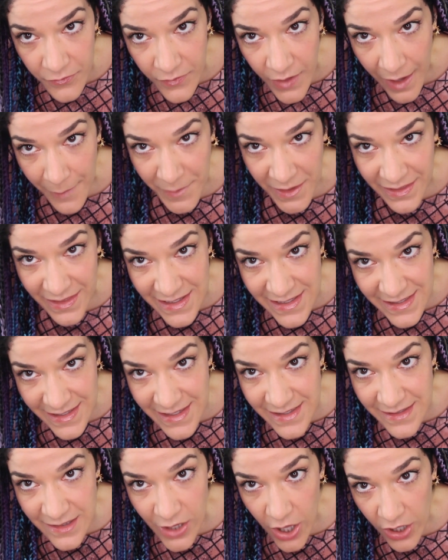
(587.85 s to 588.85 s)
I mean, this
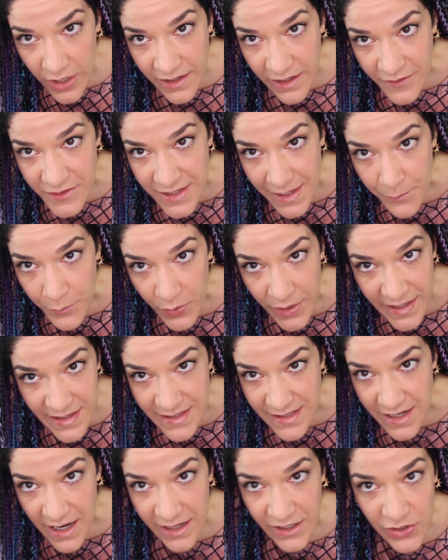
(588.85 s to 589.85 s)
is long enough to get
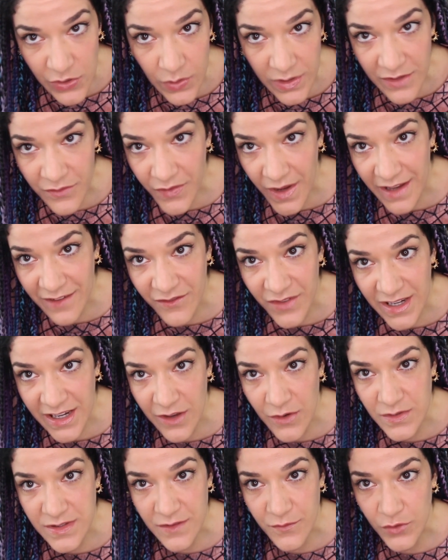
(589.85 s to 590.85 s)
braids done. You can find
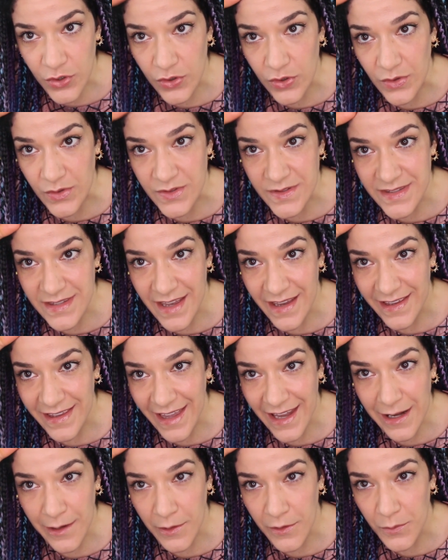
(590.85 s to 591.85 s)
videos of girls
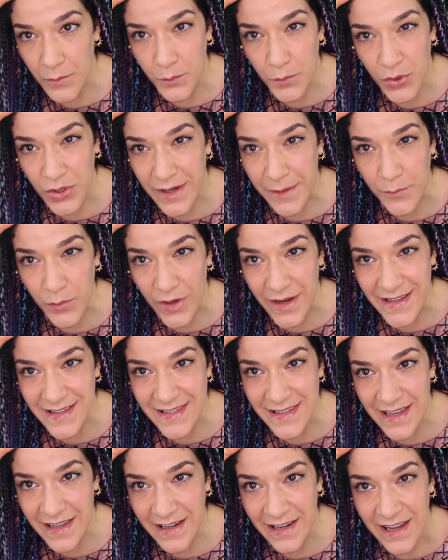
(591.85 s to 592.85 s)
putting braids
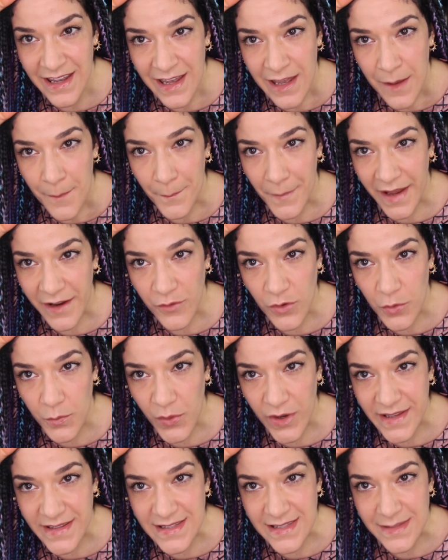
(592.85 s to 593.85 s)
in micro
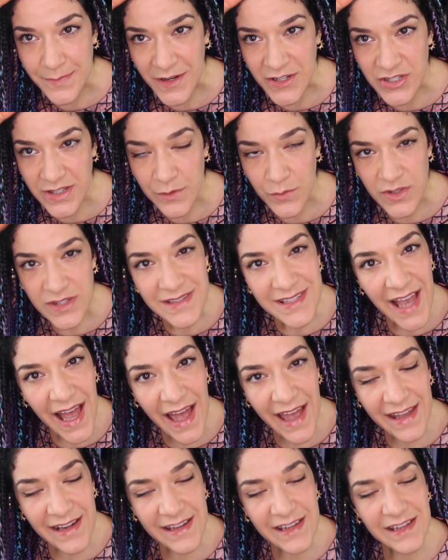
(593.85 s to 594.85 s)
braids, especially with
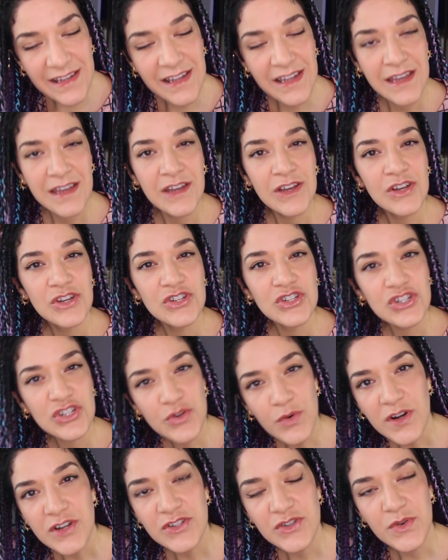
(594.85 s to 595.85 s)
tiny,
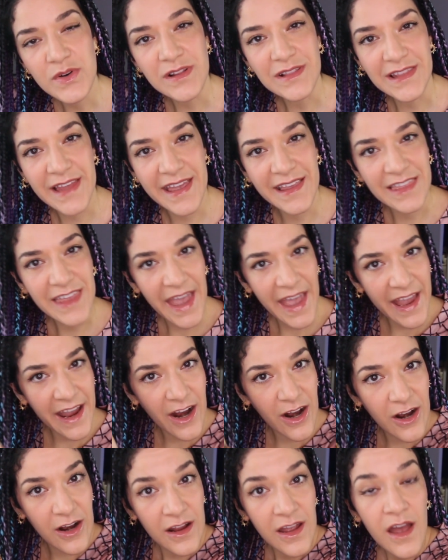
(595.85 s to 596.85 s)
short length
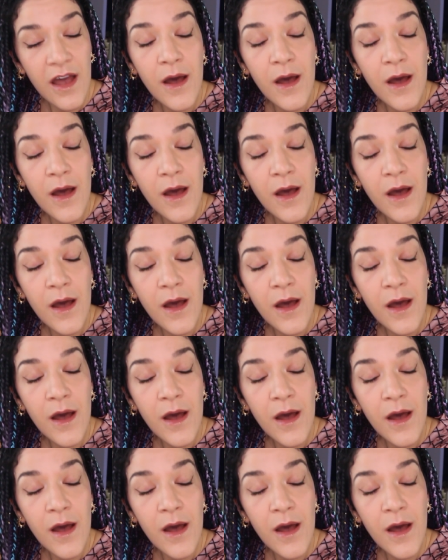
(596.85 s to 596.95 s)
hair,